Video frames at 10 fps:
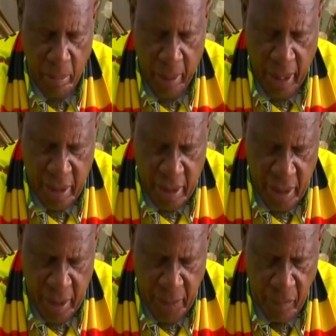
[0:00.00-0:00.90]
But
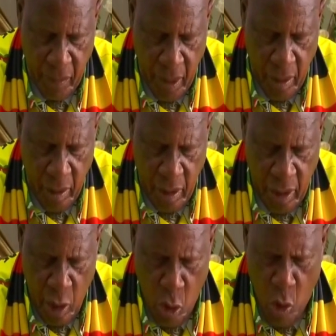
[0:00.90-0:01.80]
the
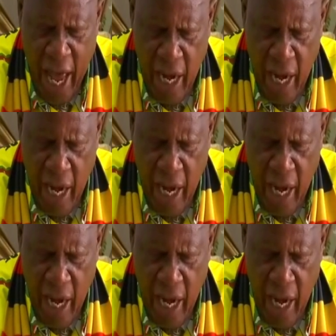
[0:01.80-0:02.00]
law